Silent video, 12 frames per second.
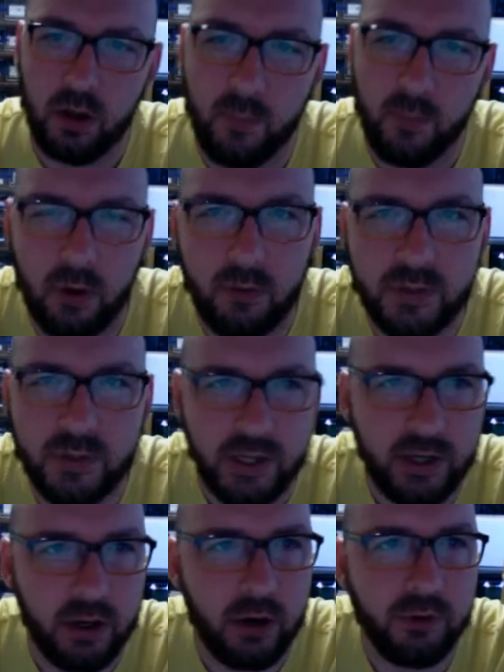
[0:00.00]

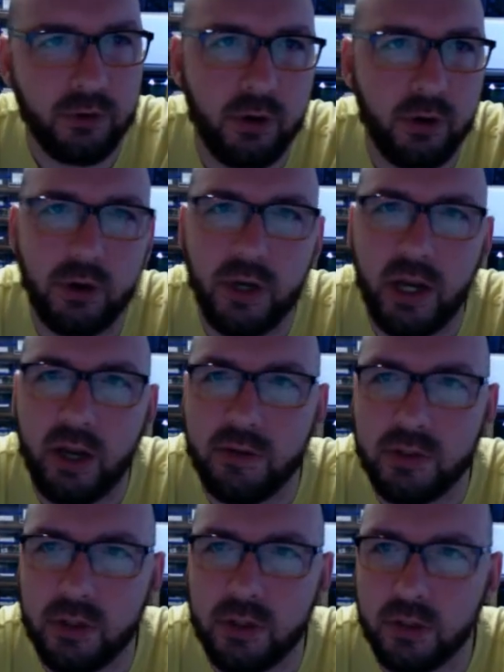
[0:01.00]
obviously on here
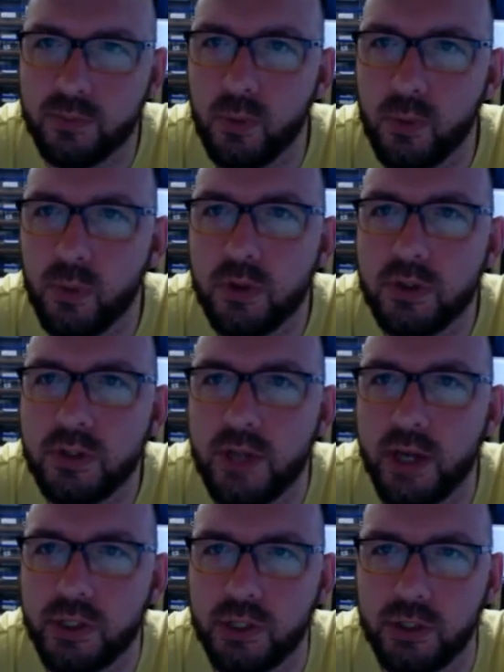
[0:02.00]
he's got a small
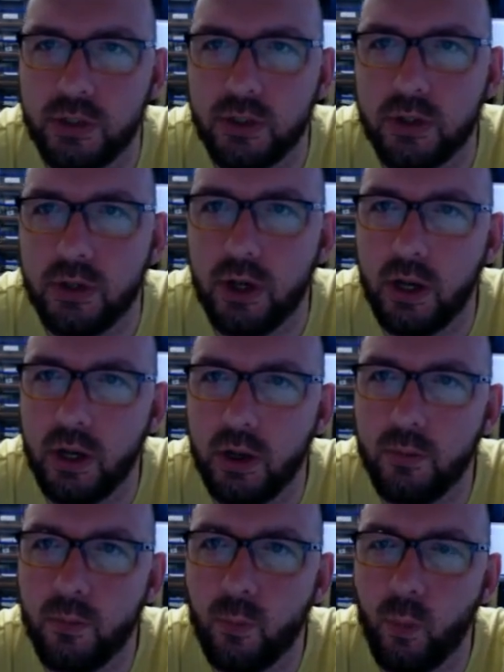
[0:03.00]
section
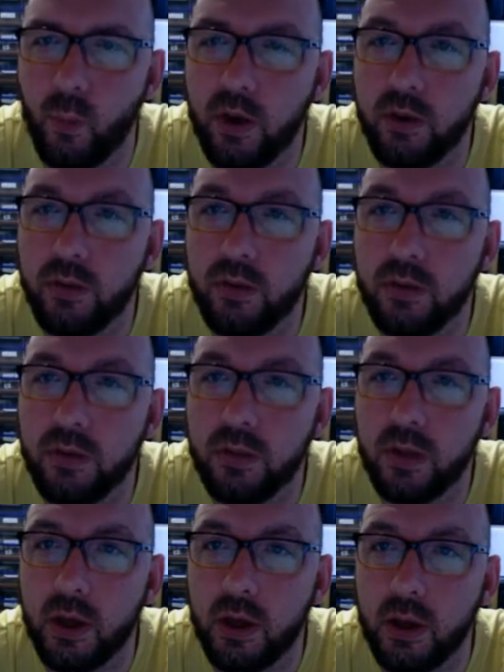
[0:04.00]
with
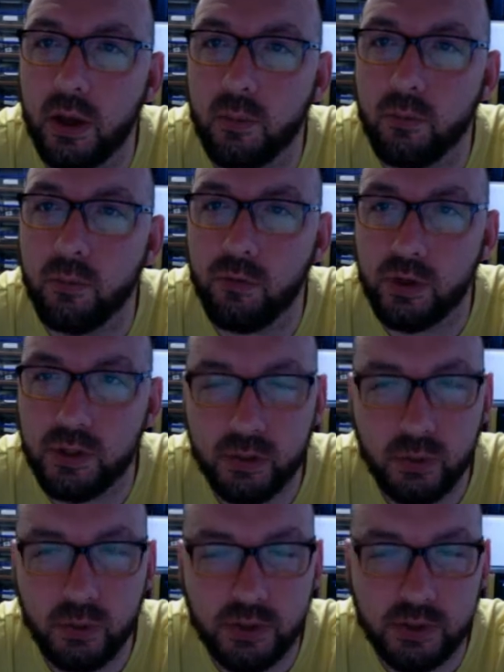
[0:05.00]

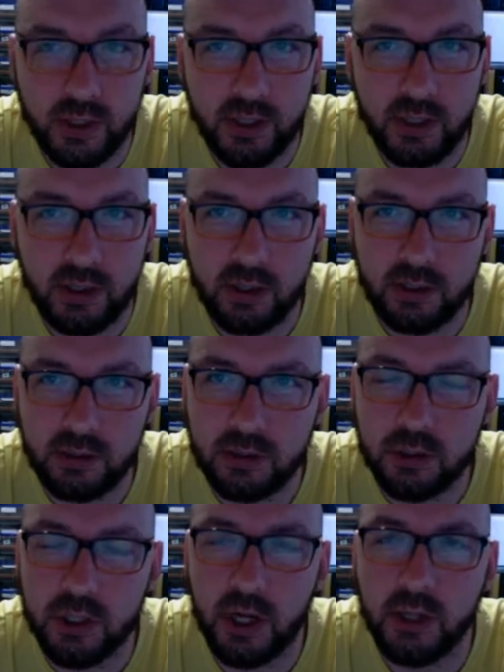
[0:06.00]
resources. Now this has
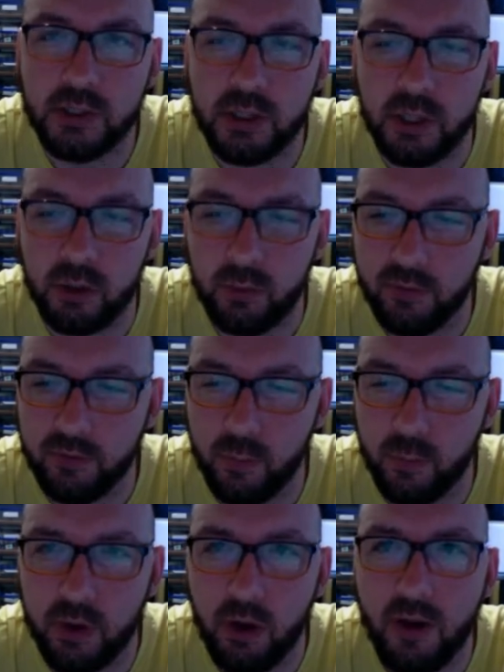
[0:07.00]
changed a little bit from
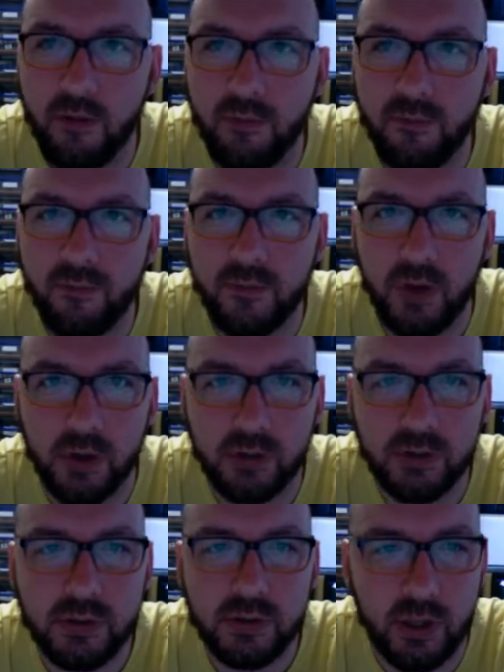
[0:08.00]
when I
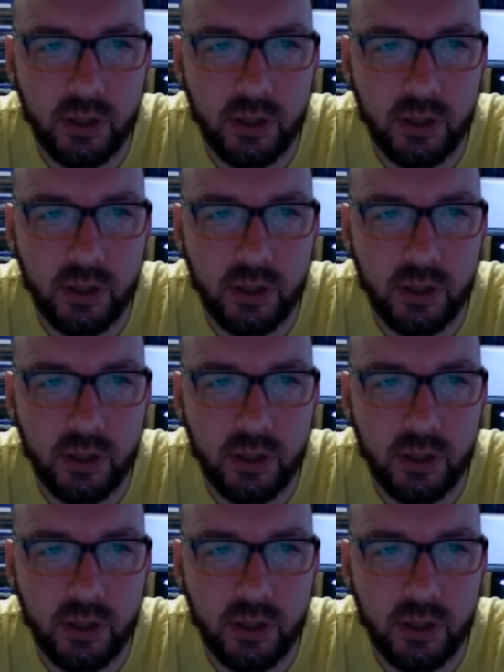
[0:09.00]
first